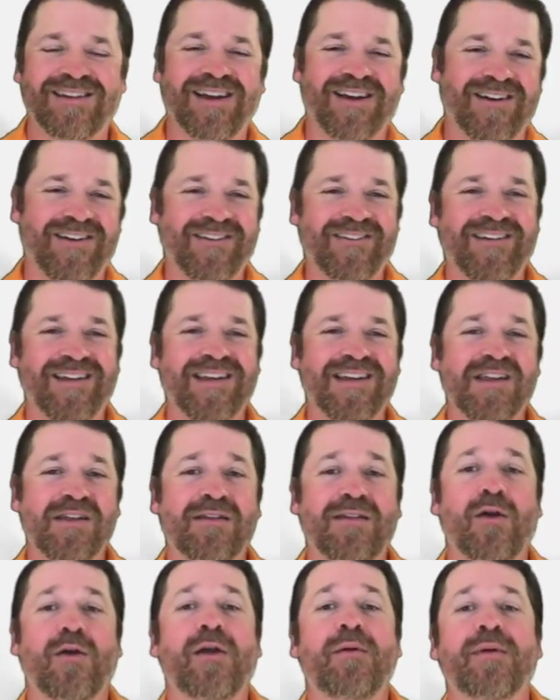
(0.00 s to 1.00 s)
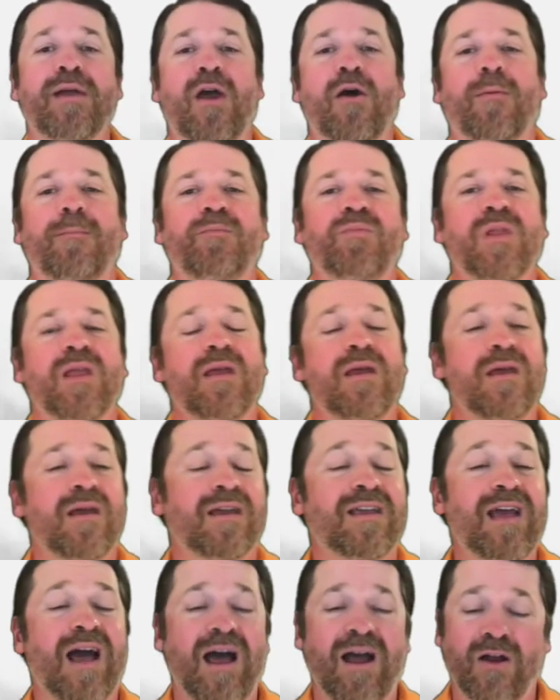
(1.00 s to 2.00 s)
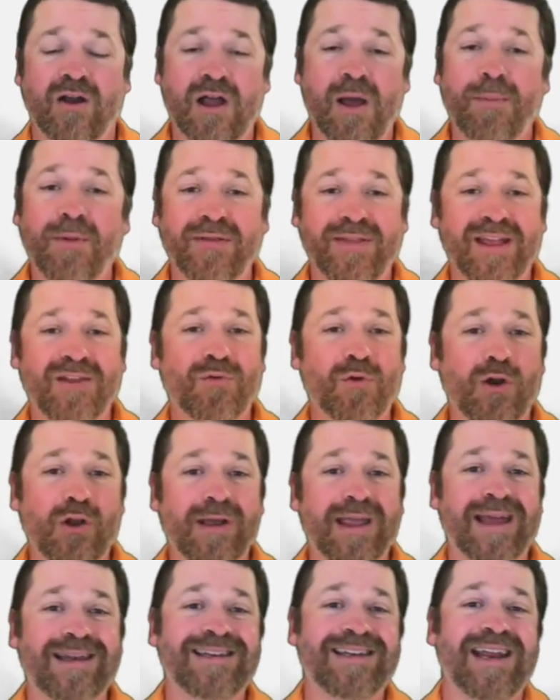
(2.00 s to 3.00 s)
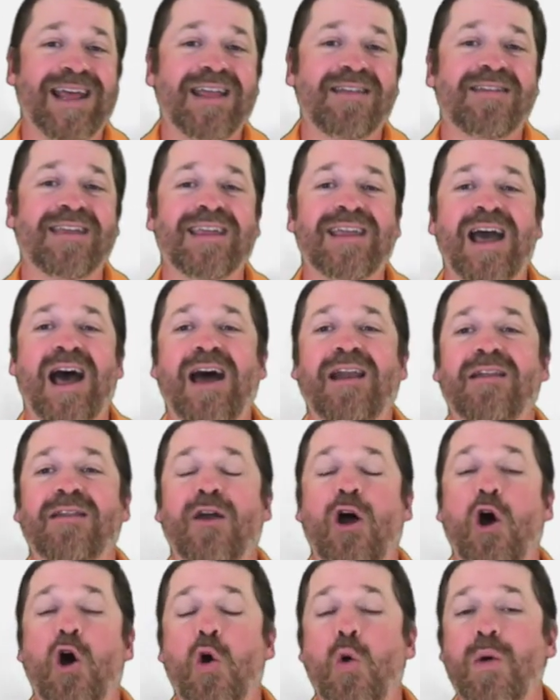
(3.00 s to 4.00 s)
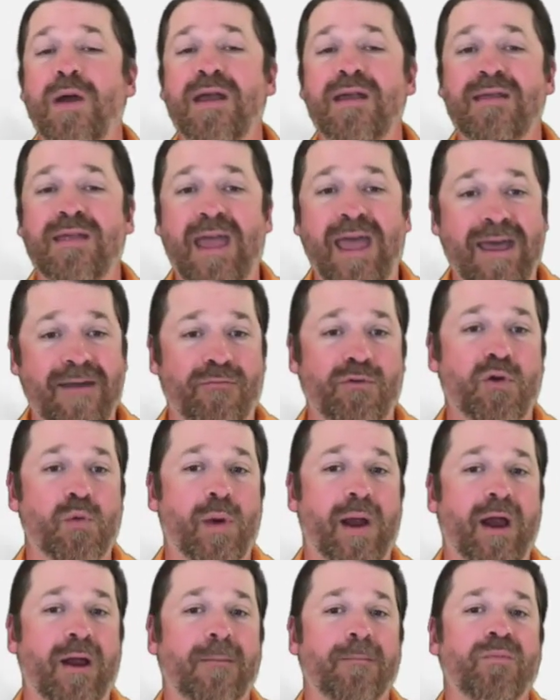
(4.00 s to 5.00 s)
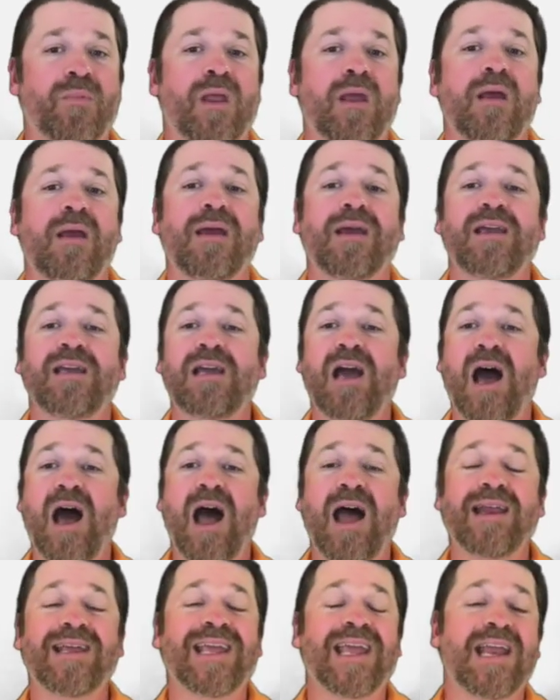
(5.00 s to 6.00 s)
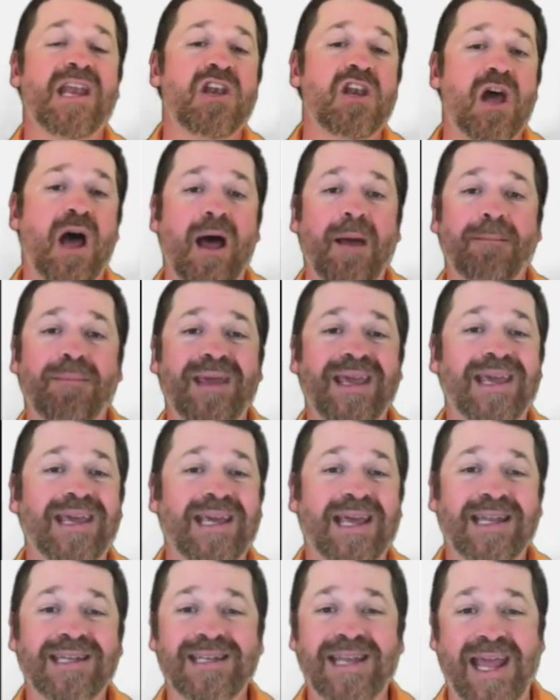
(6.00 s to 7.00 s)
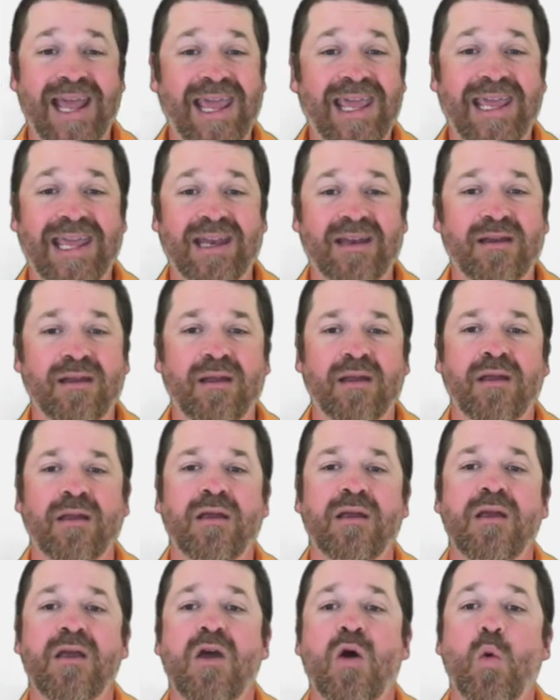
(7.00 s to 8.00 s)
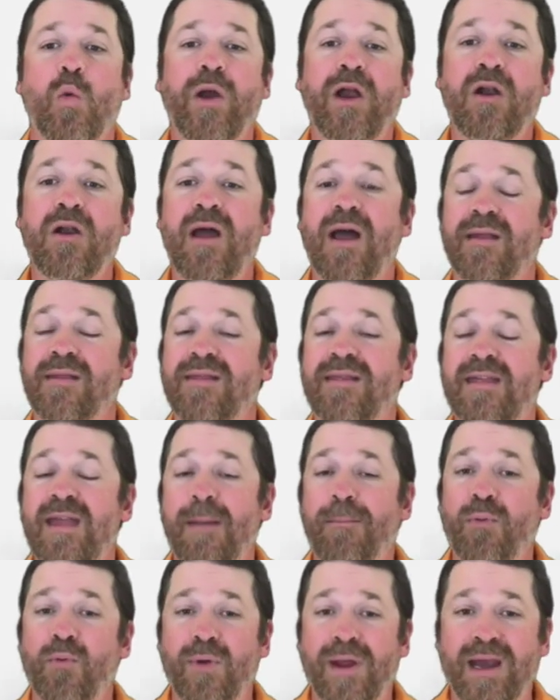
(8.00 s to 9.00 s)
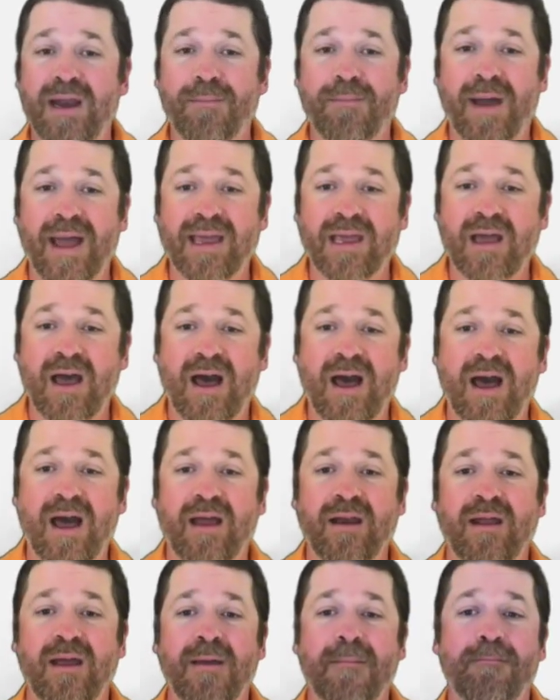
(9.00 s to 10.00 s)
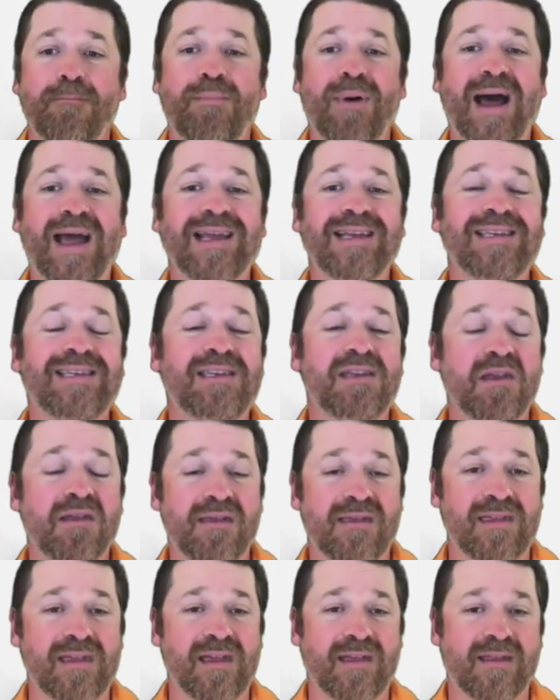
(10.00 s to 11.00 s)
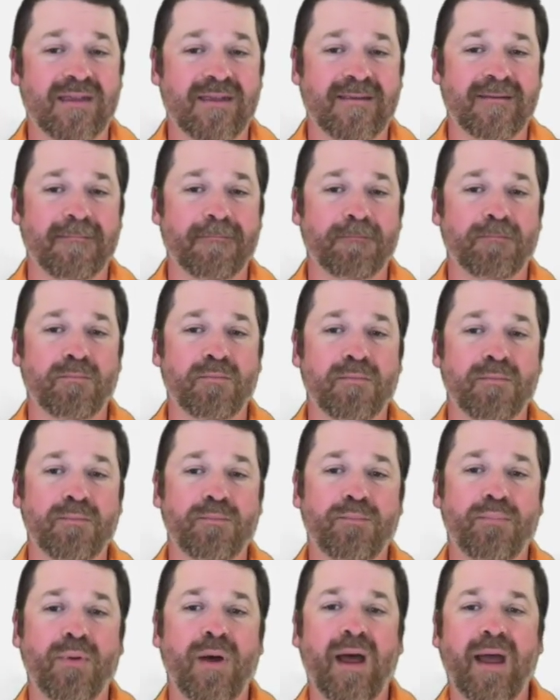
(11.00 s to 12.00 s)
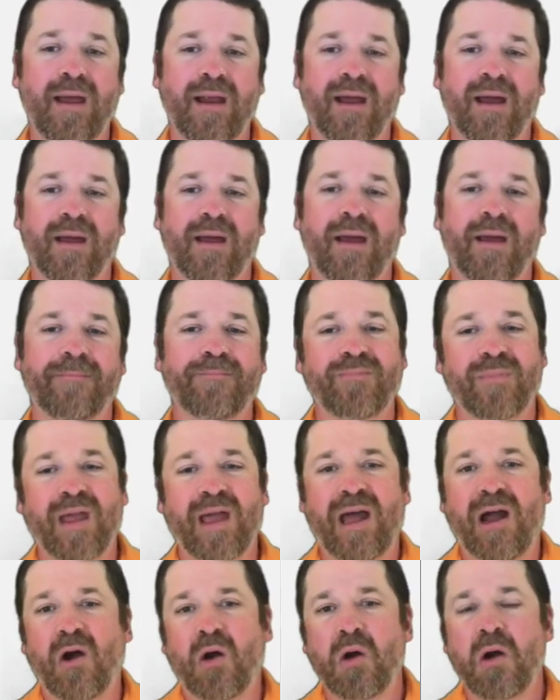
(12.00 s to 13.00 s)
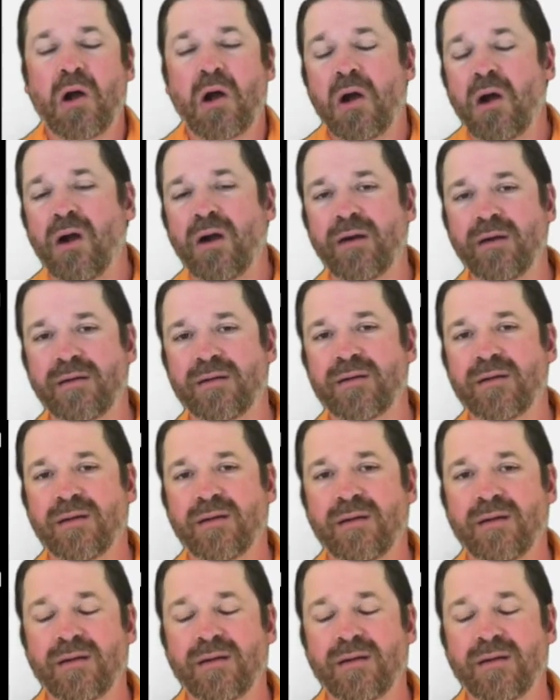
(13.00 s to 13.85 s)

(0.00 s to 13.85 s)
Oh, so here we go. God, a couple of things we're looking at today is that God is always everywhere. God cannot be contained. We are not separated by God by distance, but our heart.